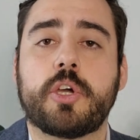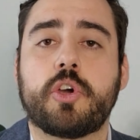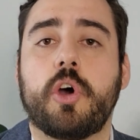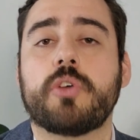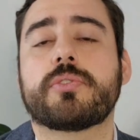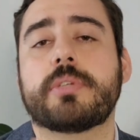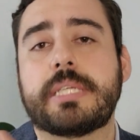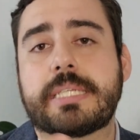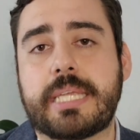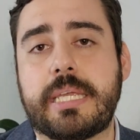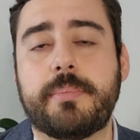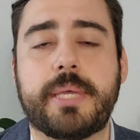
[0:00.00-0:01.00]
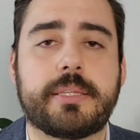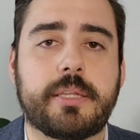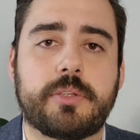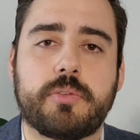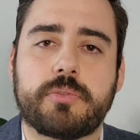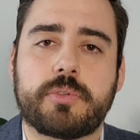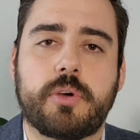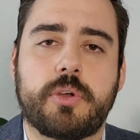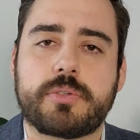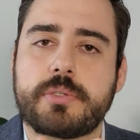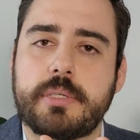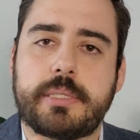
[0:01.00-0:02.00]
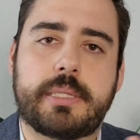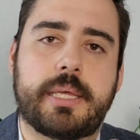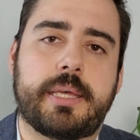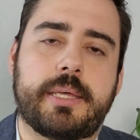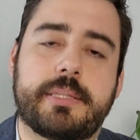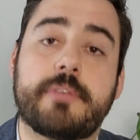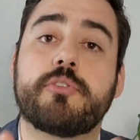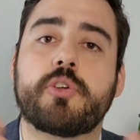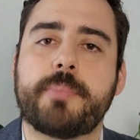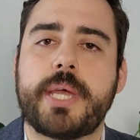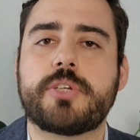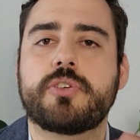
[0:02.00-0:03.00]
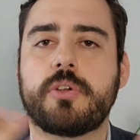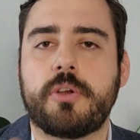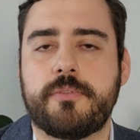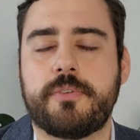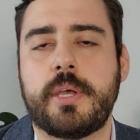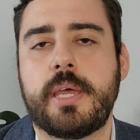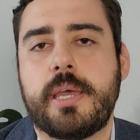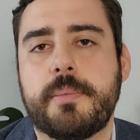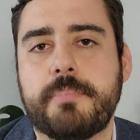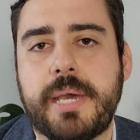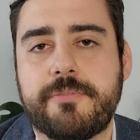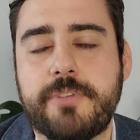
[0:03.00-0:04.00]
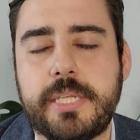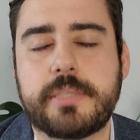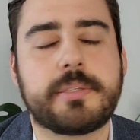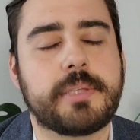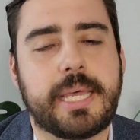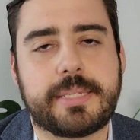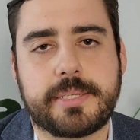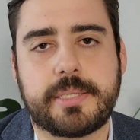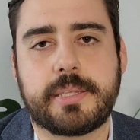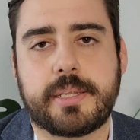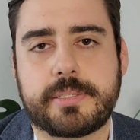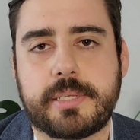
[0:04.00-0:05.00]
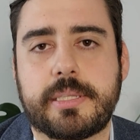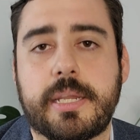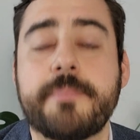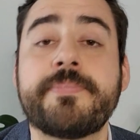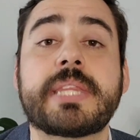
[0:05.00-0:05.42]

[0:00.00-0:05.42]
cause ischemia, that don't cause the deformation of my feet, etc., etc.